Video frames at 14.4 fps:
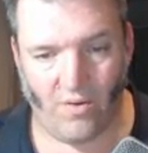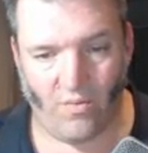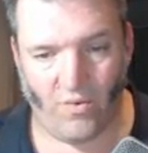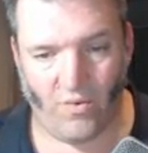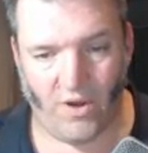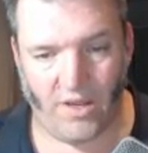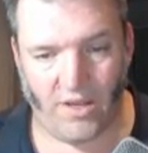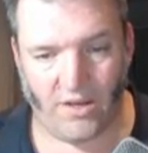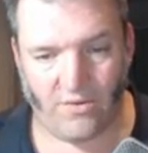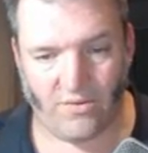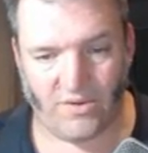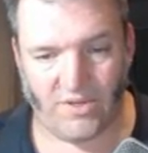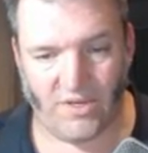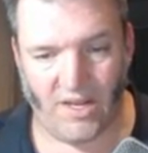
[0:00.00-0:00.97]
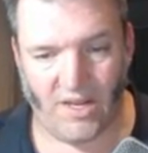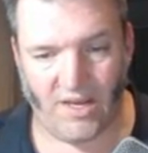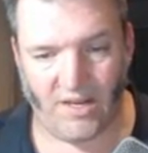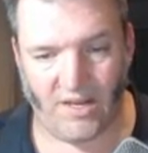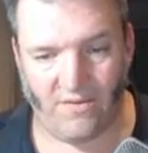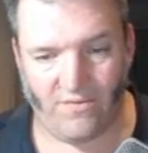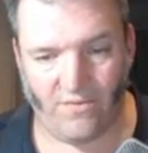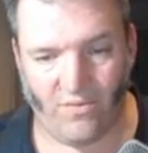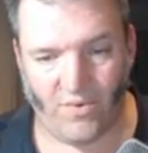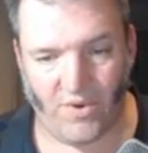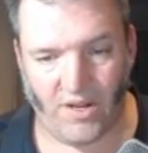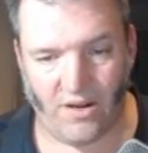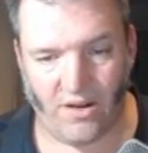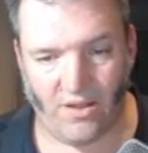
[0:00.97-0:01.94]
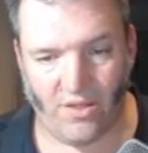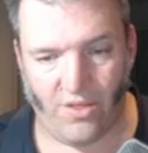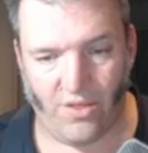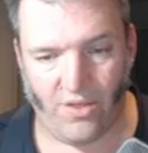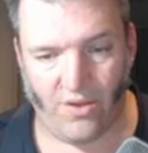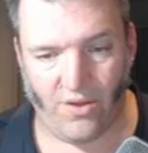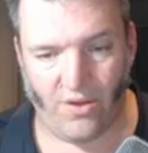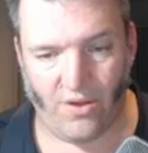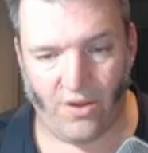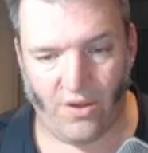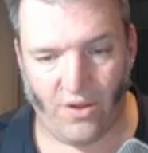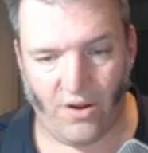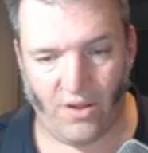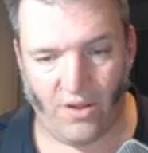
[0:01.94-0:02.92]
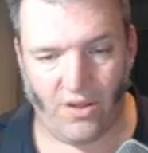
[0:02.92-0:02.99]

y equals negative 1/3.